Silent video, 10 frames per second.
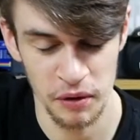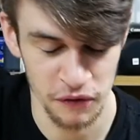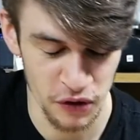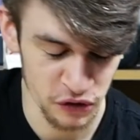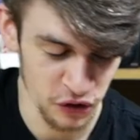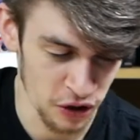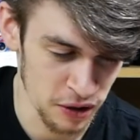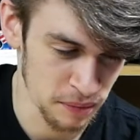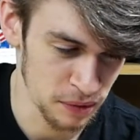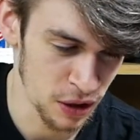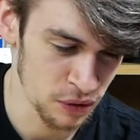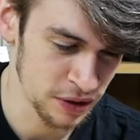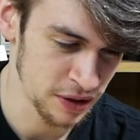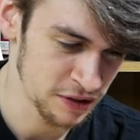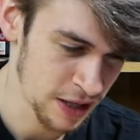first time
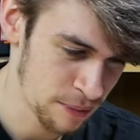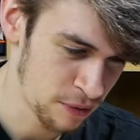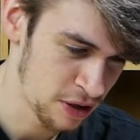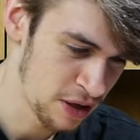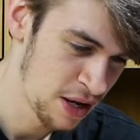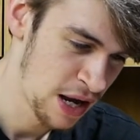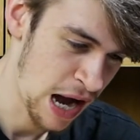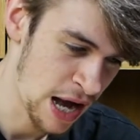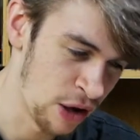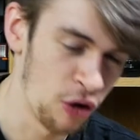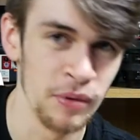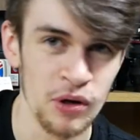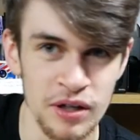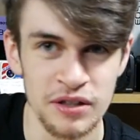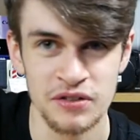loading this camera. And I'll be
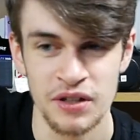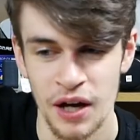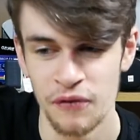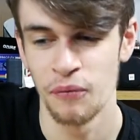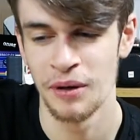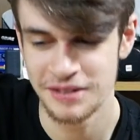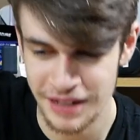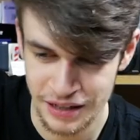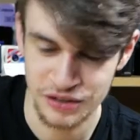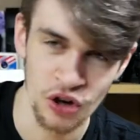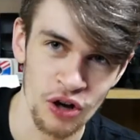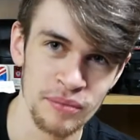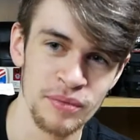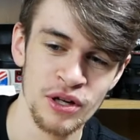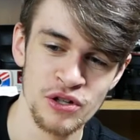honest, for my second
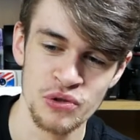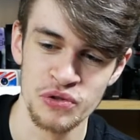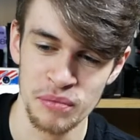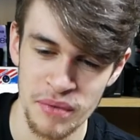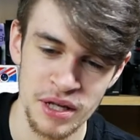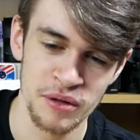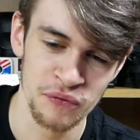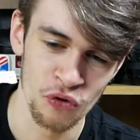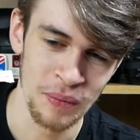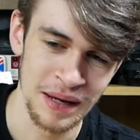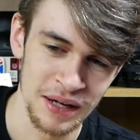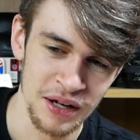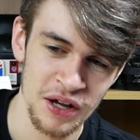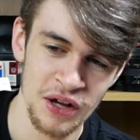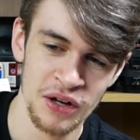time shooting medium format
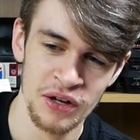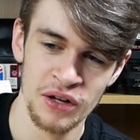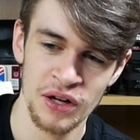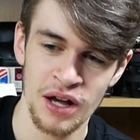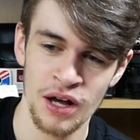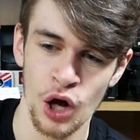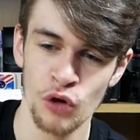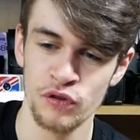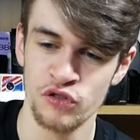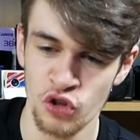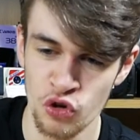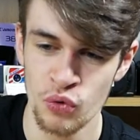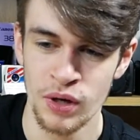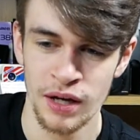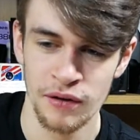over
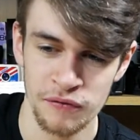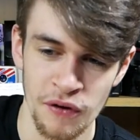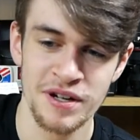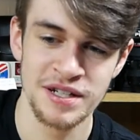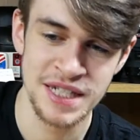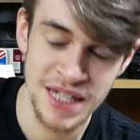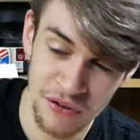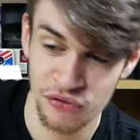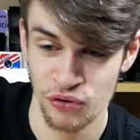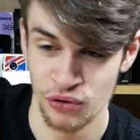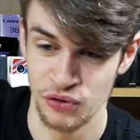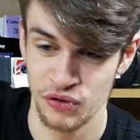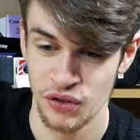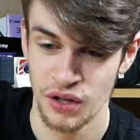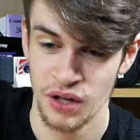two very different